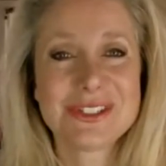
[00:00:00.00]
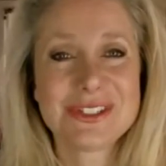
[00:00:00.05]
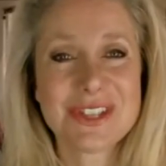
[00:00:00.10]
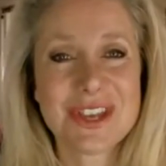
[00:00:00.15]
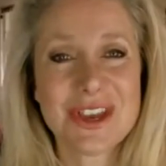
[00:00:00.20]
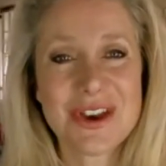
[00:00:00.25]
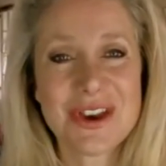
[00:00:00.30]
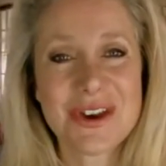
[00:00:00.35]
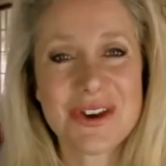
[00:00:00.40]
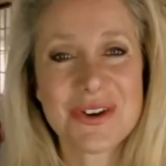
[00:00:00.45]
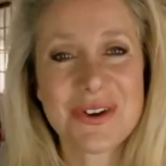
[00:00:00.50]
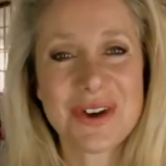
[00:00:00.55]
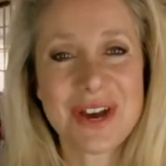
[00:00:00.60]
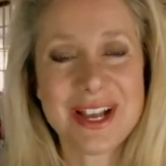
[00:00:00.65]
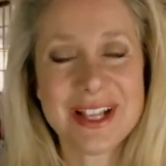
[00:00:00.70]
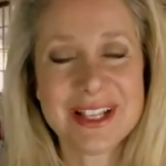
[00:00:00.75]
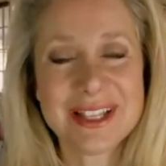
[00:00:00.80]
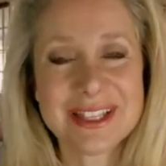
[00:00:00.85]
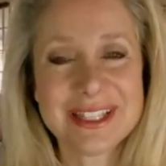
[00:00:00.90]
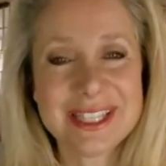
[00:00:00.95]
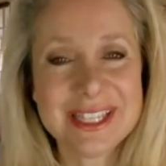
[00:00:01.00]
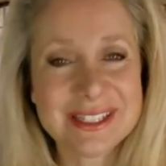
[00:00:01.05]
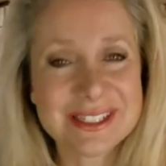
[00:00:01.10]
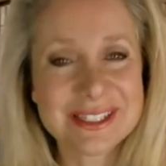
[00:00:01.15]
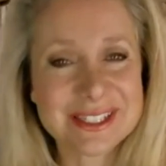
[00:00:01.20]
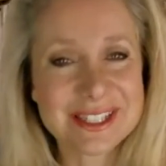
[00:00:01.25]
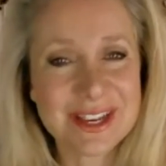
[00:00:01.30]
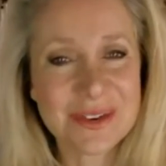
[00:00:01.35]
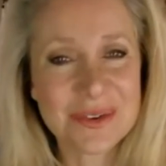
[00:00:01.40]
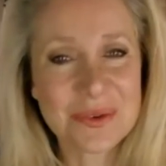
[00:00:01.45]
so uh,
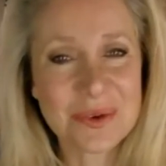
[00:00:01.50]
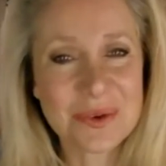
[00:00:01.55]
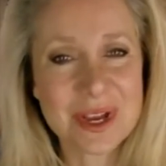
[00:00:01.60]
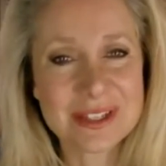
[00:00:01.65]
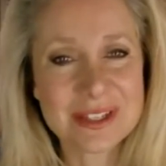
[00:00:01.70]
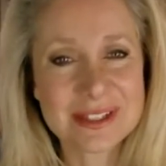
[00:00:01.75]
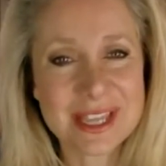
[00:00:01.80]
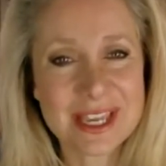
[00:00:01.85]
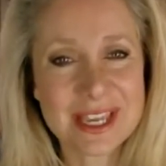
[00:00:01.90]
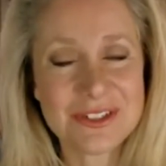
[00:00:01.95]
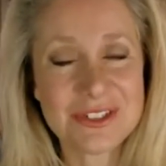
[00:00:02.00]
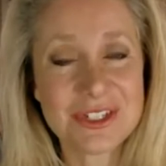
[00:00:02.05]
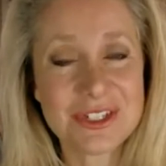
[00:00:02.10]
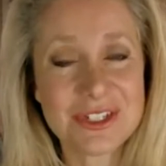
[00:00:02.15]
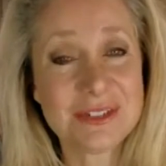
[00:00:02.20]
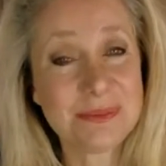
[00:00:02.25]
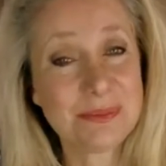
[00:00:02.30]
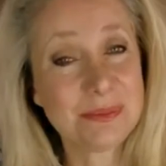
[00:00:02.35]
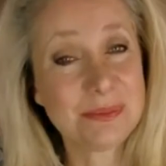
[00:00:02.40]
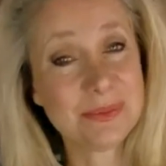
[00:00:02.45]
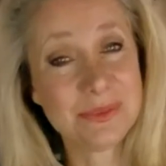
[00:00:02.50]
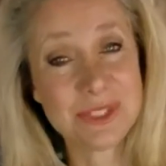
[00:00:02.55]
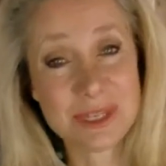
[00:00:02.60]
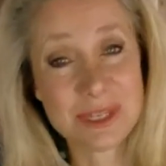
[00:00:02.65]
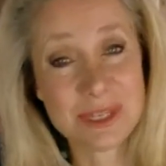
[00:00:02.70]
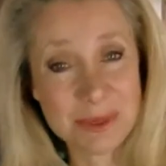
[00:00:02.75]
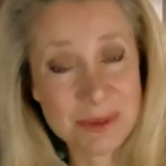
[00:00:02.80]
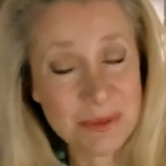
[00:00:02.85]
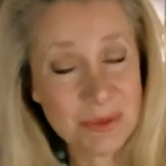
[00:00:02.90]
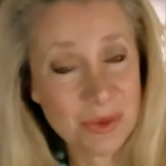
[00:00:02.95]
Lisa was at
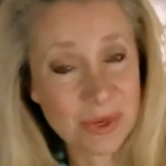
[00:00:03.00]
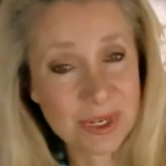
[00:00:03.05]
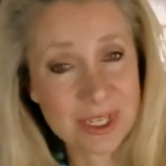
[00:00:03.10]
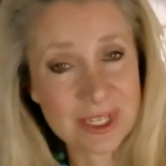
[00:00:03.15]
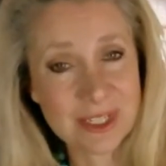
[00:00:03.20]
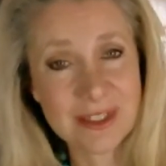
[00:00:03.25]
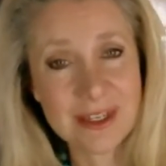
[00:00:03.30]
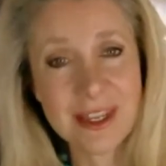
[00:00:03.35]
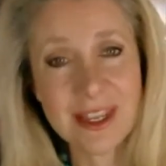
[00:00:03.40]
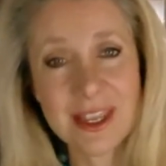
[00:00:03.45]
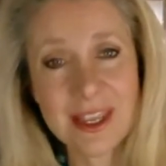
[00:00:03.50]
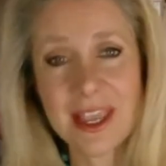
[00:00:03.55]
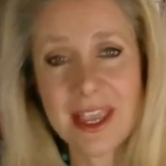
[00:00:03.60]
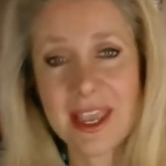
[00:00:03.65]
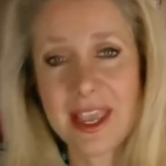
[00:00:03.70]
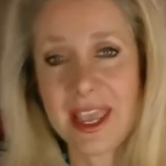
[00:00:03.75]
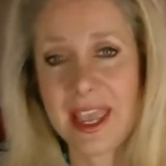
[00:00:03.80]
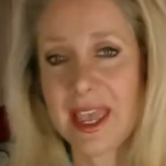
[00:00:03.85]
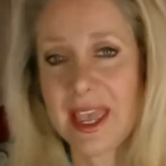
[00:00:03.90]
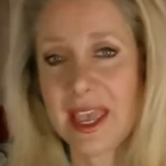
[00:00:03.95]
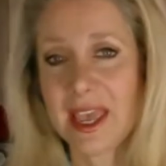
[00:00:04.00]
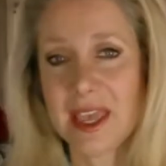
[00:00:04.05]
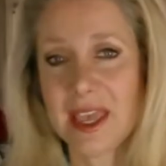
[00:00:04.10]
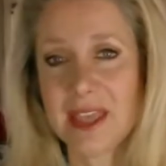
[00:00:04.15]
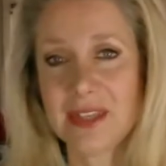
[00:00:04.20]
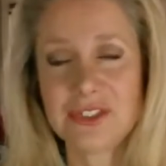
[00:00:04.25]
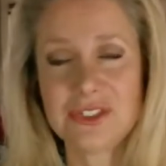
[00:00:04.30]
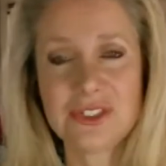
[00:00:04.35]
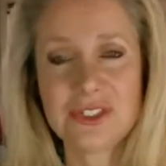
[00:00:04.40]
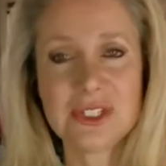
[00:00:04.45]
JP Morgan,
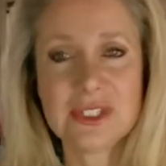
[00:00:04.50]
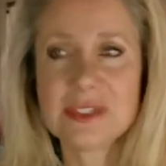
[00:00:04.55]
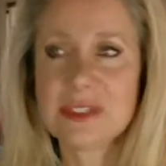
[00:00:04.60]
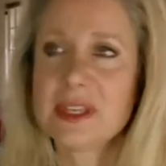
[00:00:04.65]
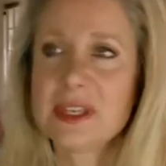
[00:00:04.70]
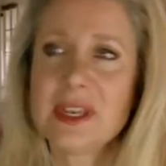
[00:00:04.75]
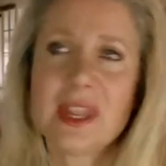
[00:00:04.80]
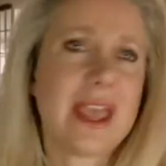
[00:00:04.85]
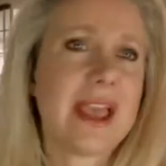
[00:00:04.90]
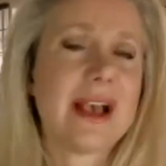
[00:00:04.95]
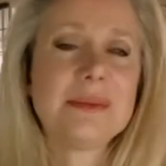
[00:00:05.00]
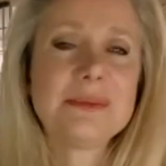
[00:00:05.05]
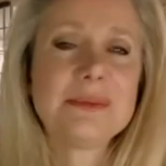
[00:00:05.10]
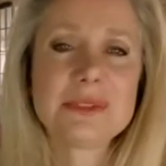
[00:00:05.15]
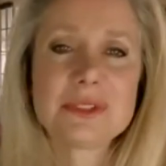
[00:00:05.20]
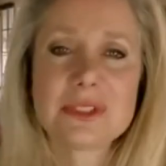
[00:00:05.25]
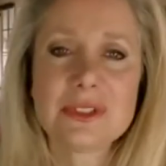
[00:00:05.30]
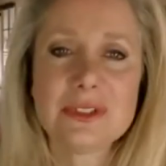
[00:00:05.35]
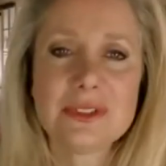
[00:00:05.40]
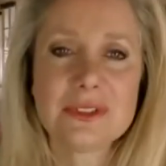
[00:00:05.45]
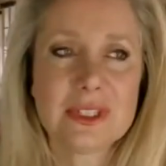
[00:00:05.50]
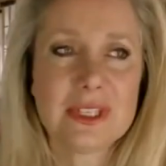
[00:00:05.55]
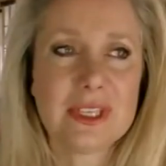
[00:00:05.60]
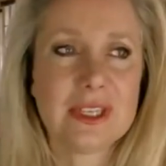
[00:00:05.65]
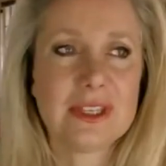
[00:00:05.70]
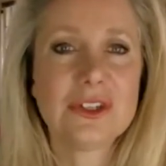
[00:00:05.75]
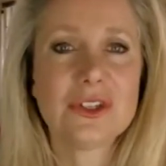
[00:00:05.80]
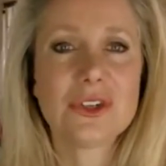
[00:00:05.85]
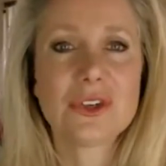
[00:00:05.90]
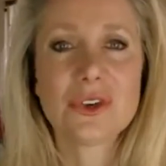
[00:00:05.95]
and she's an absolutely
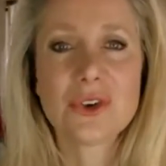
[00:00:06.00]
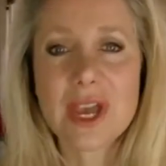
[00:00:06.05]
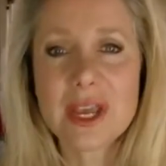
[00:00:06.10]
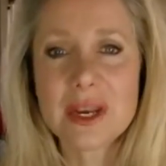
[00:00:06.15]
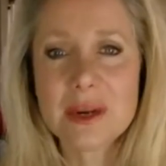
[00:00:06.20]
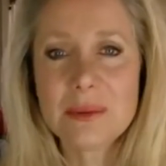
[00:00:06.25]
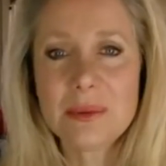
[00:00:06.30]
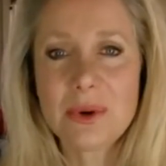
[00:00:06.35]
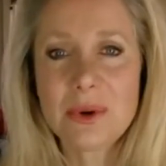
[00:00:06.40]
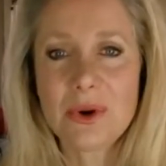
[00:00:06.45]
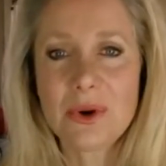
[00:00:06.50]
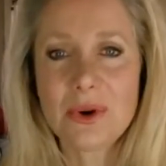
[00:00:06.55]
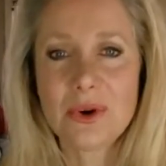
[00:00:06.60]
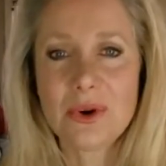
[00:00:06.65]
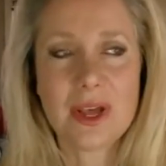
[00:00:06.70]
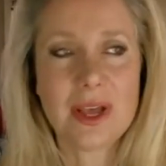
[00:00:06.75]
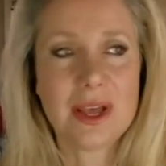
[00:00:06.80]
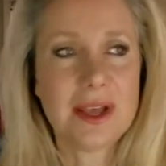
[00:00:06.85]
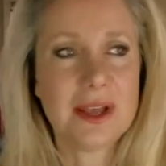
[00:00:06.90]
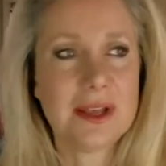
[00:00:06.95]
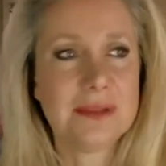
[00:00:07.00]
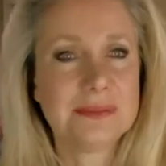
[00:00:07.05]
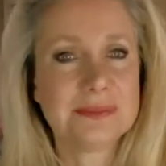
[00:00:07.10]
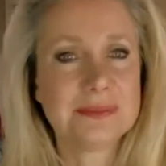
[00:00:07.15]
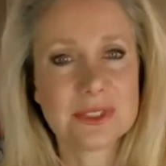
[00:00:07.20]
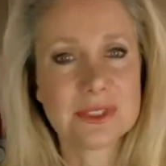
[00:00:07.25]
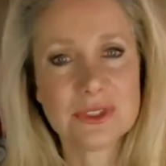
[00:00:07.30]
incredible um,